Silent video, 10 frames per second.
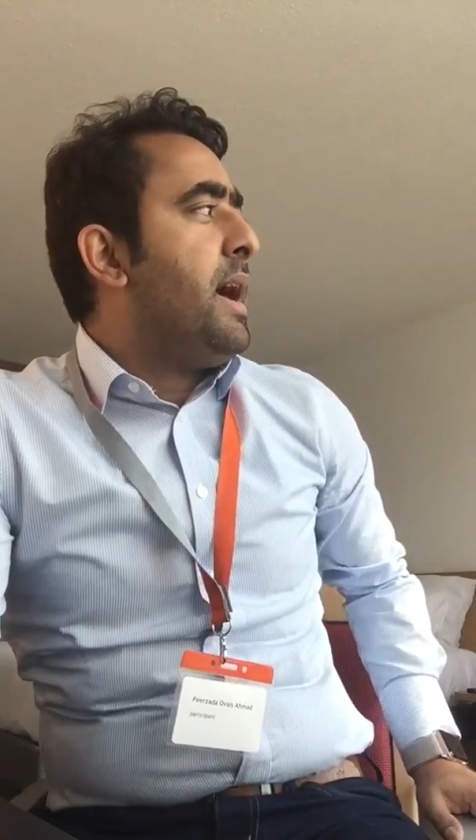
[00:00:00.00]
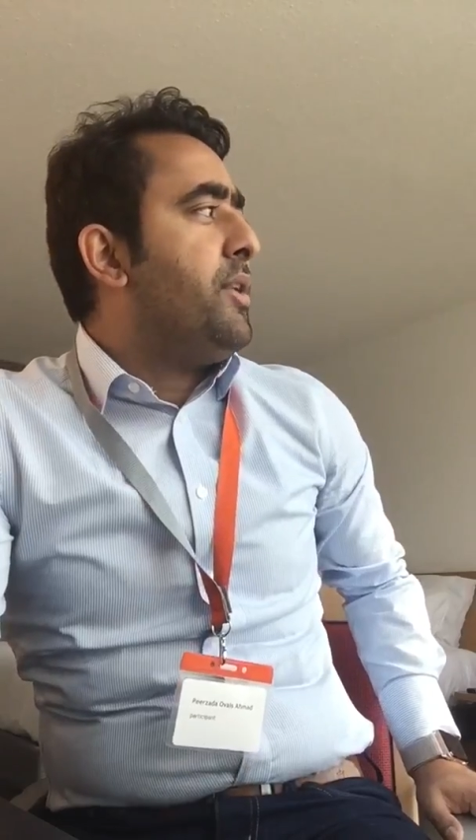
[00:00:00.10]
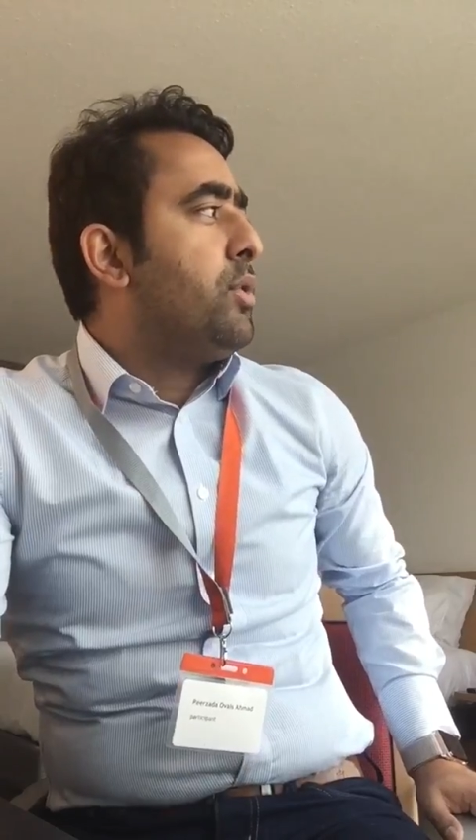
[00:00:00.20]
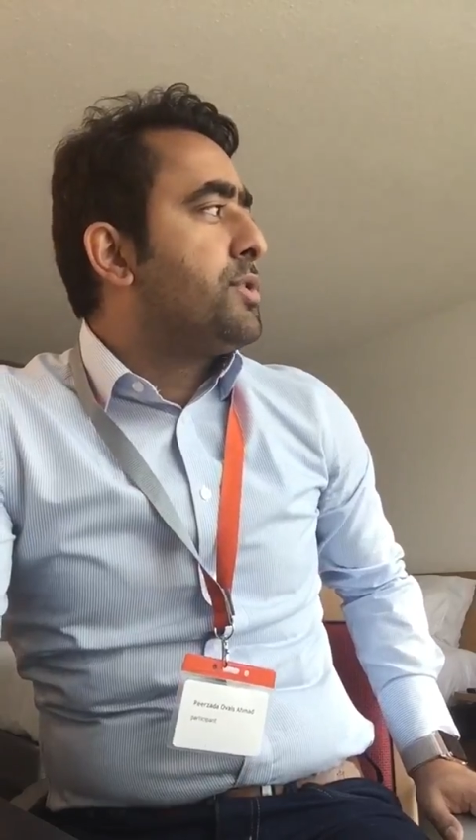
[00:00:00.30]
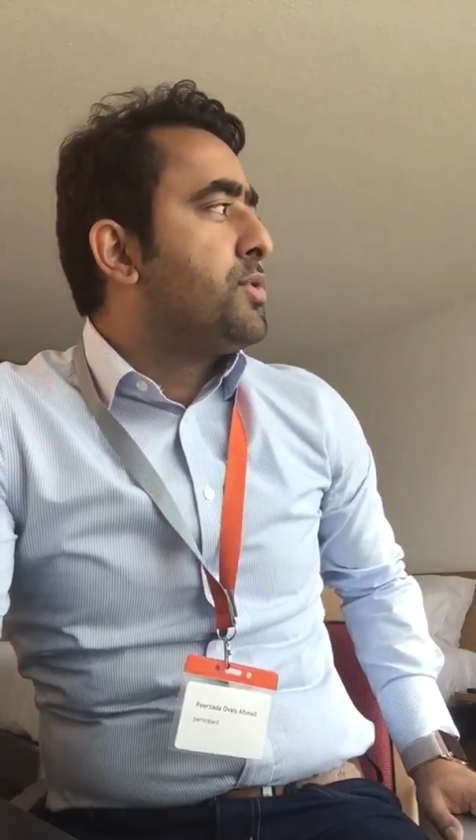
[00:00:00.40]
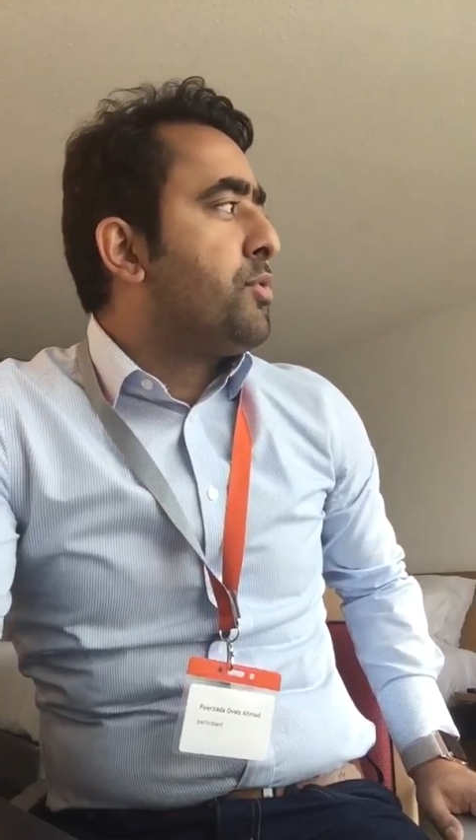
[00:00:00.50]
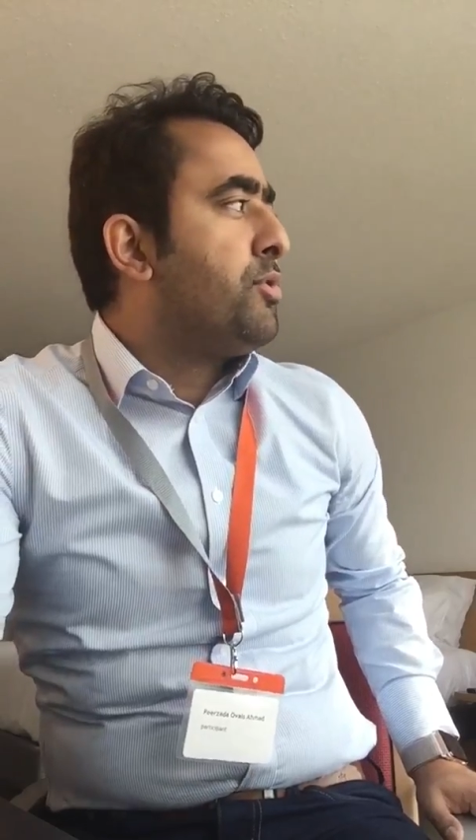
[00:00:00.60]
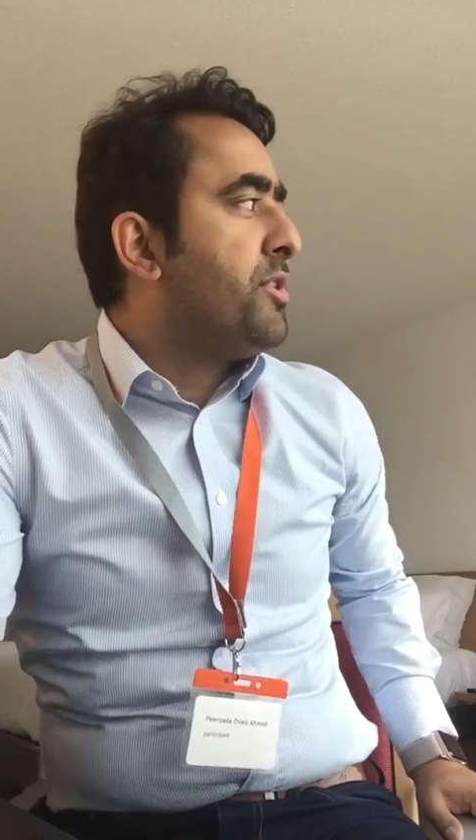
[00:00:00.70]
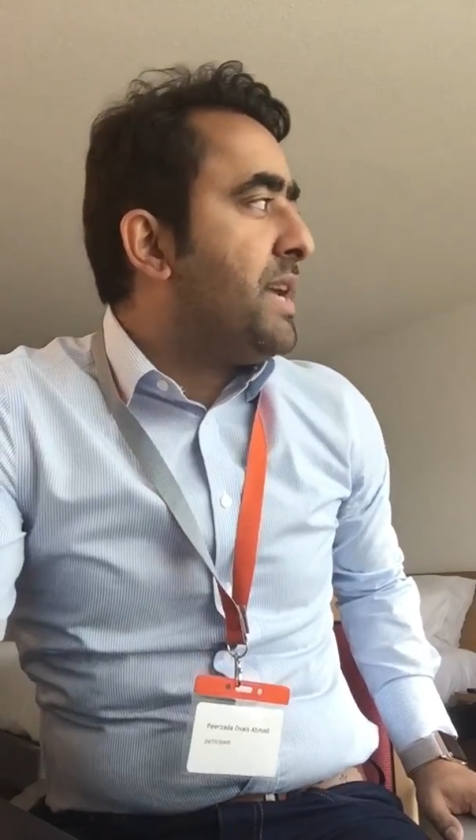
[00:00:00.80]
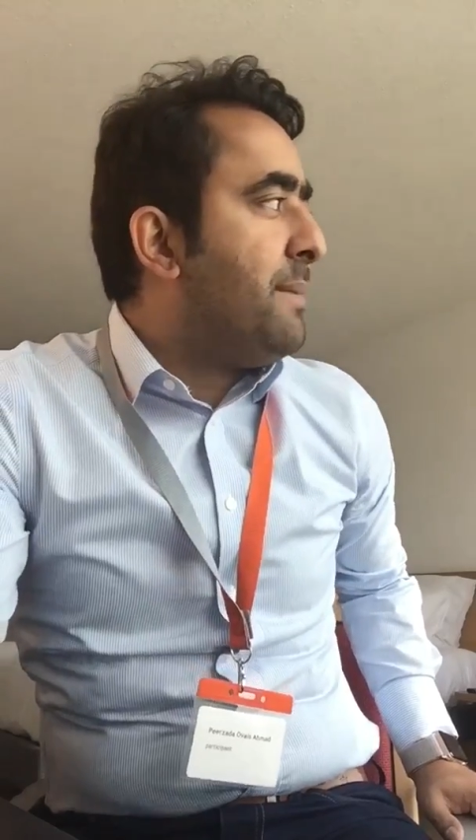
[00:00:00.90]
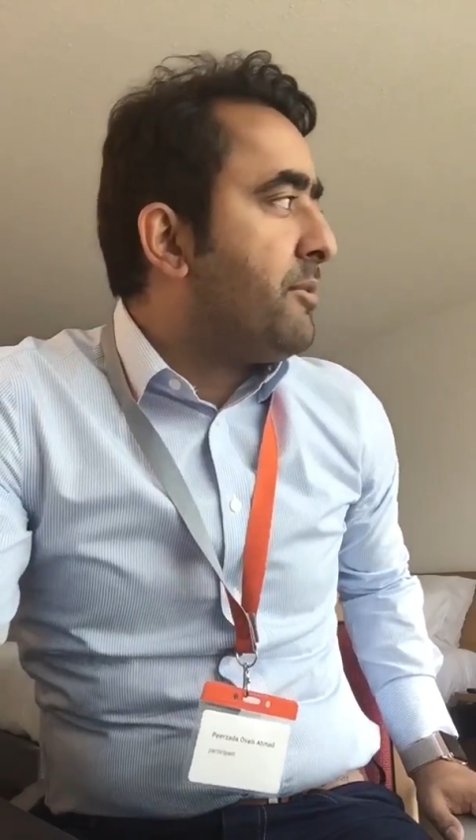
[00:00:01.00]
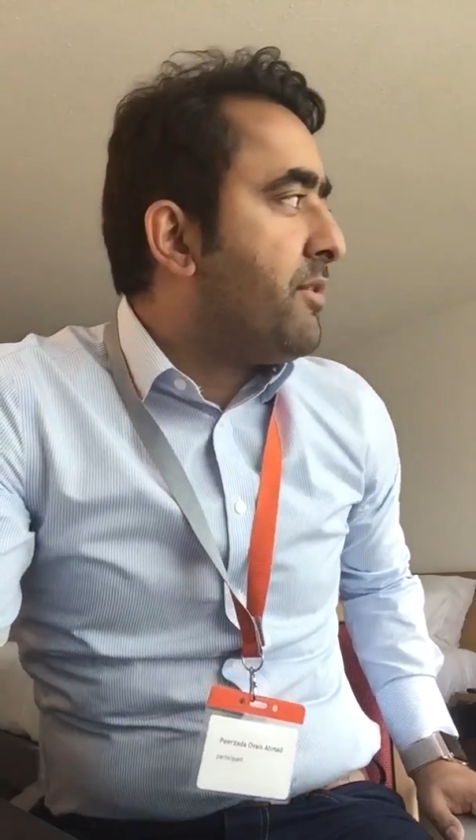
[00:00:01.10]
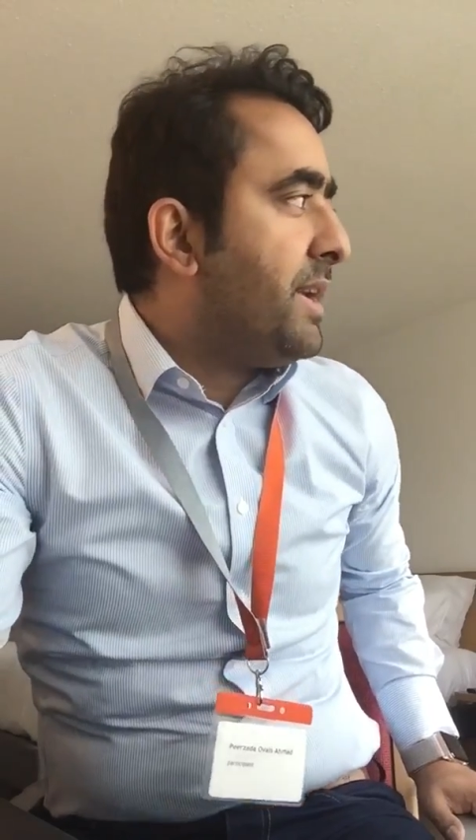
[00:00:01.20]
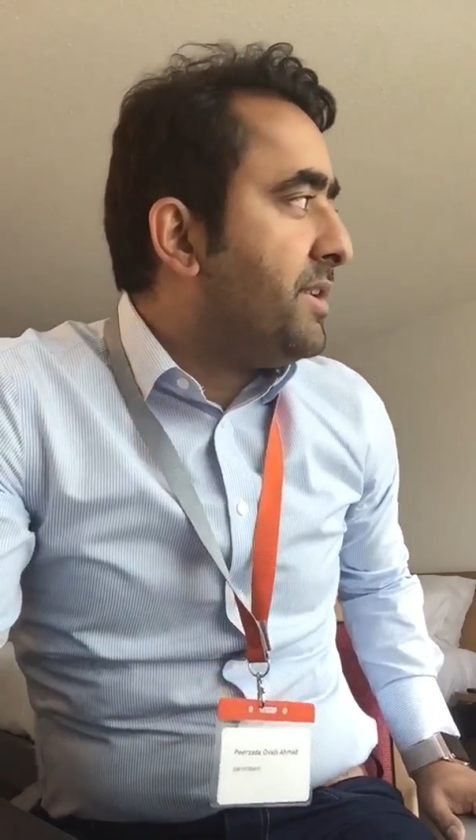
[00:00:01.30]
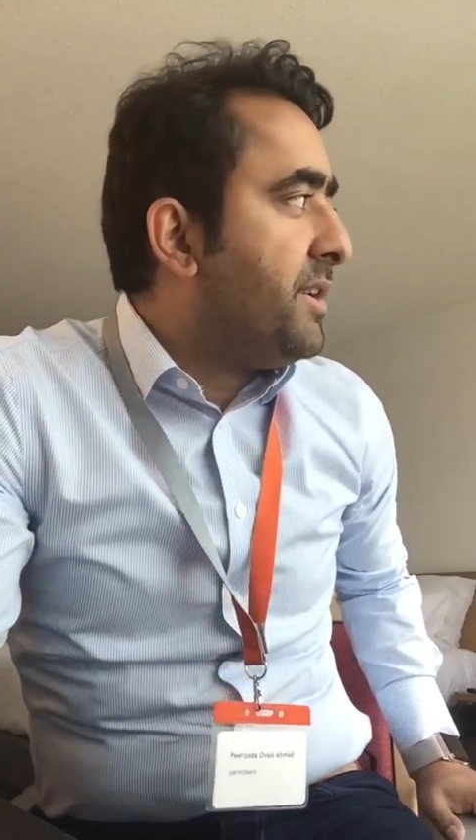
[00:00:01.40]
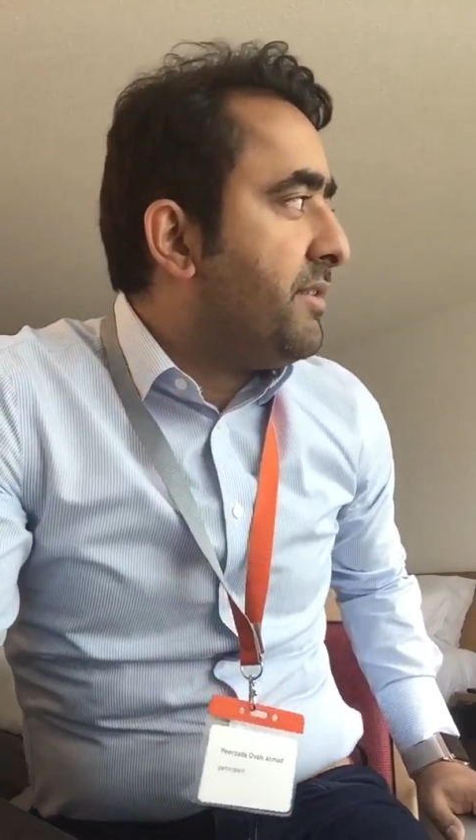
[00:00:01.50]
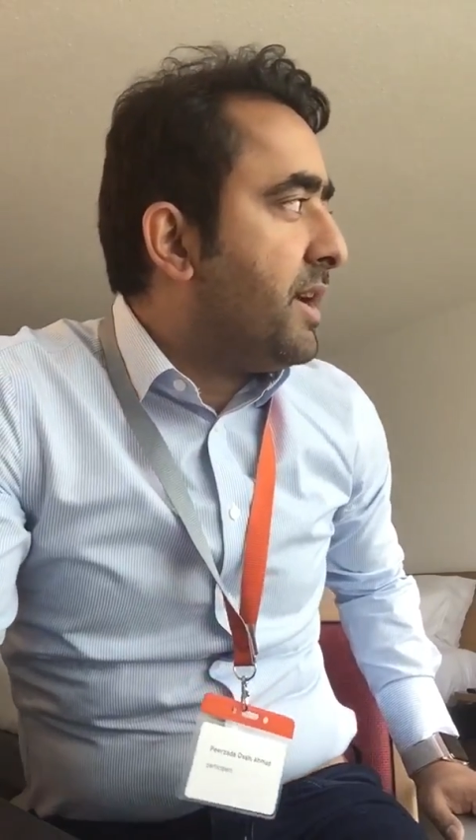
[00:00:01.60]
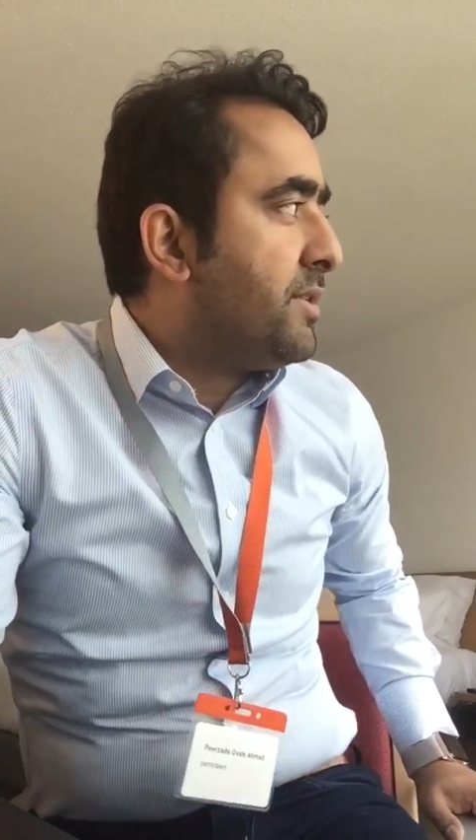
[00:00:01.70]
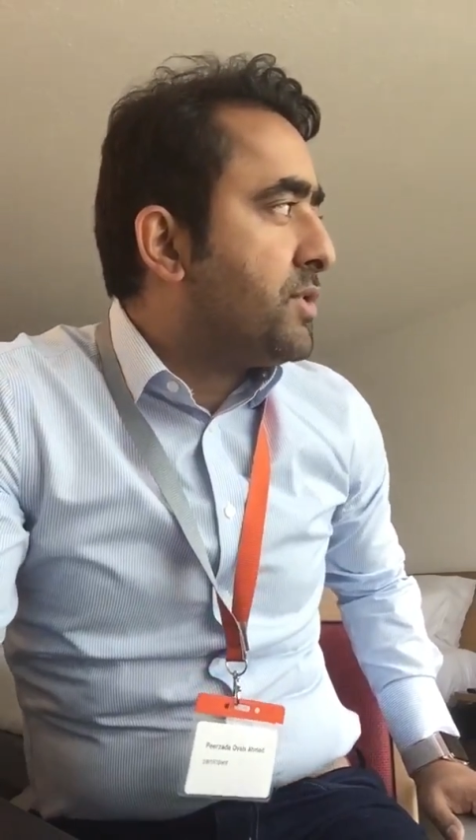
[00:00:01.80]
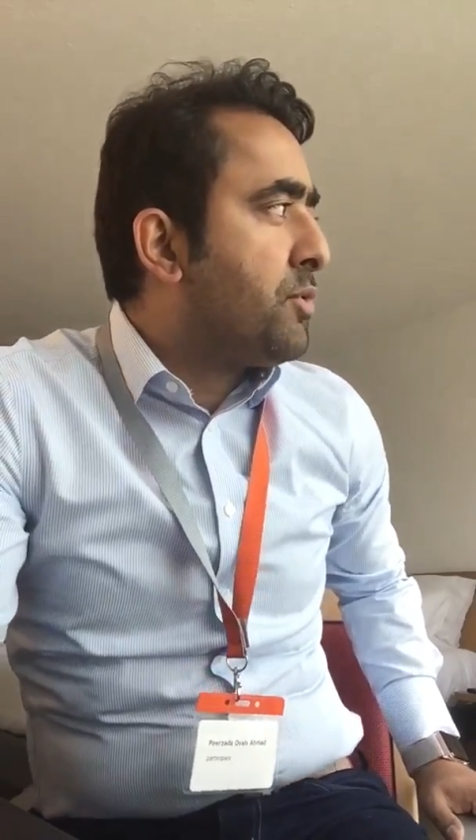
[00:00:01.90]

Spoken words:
and also Rotterdam criteria.